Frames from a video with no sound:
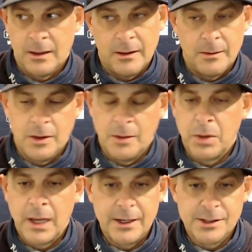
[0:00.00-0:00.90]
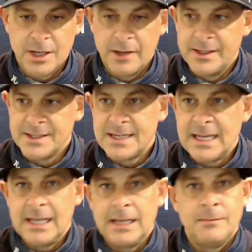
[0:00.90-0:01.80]
the, the players on this
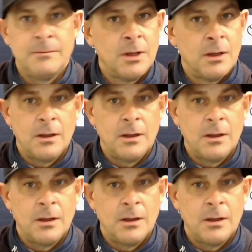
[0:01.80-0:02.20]
team,